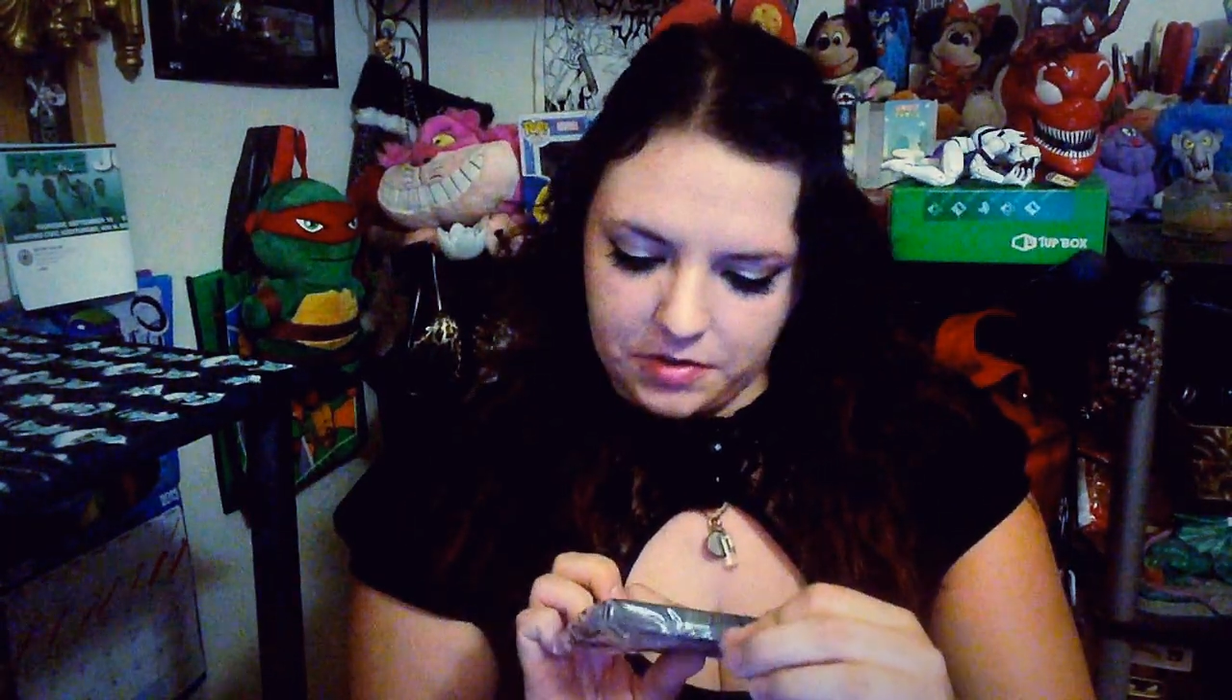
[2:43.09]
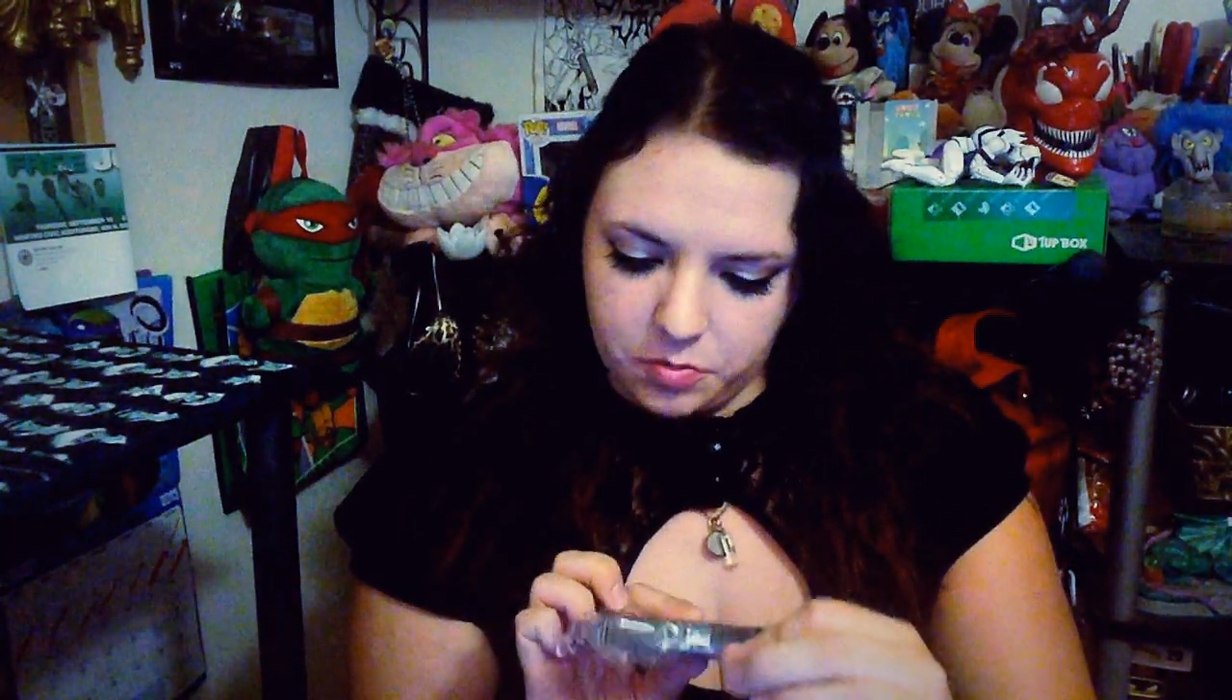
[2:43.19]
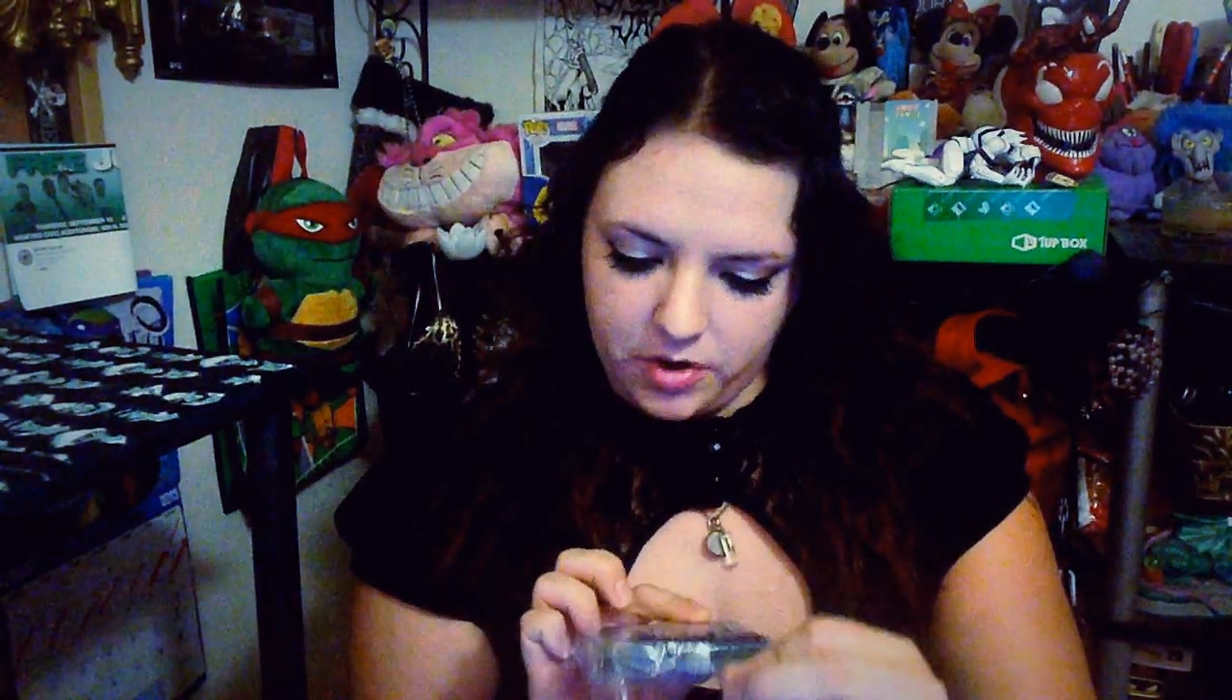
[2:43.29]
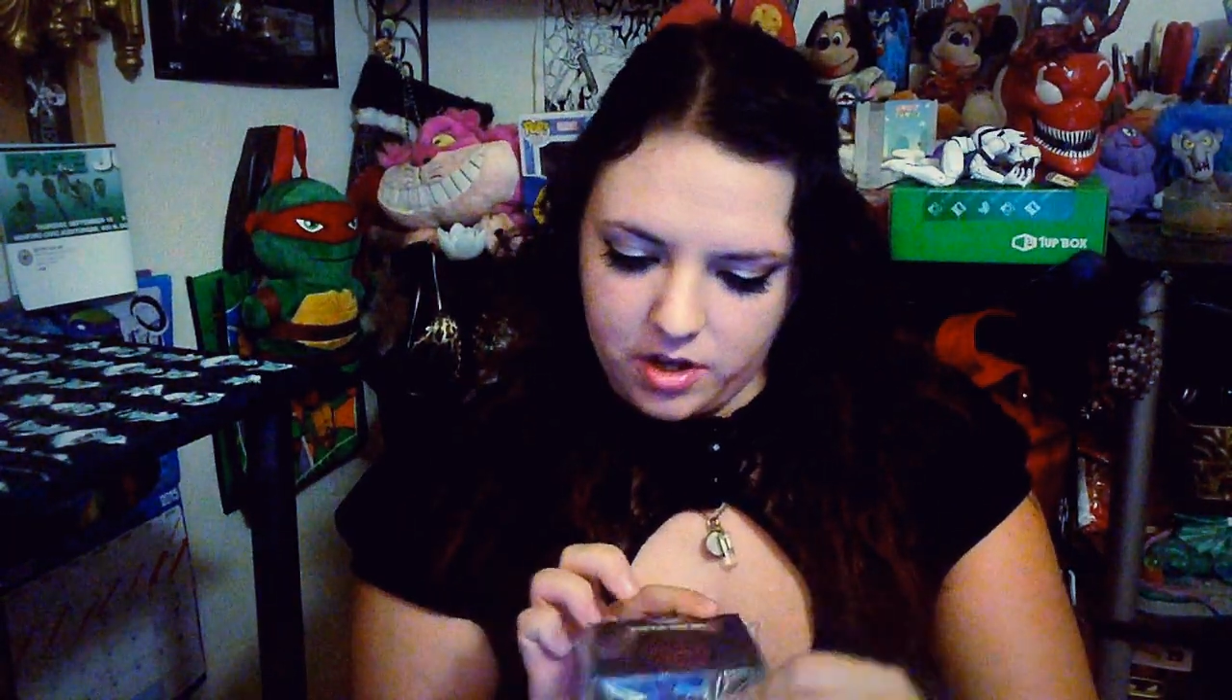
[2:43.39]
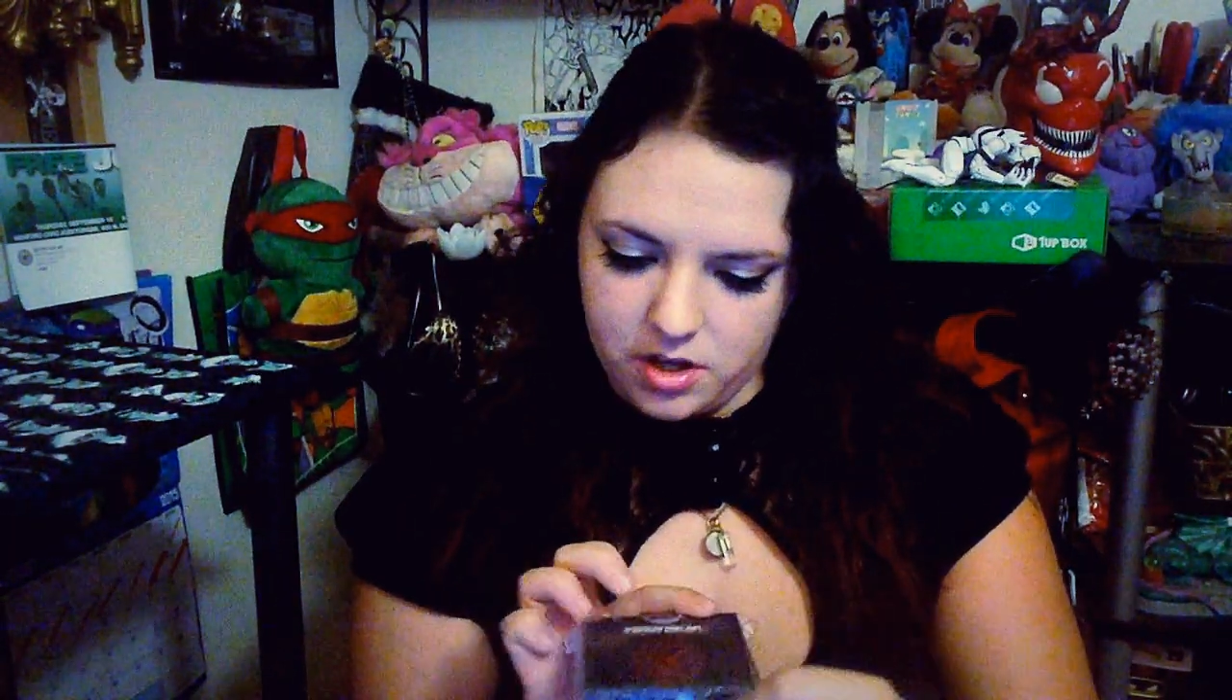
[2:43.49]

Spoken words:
as well,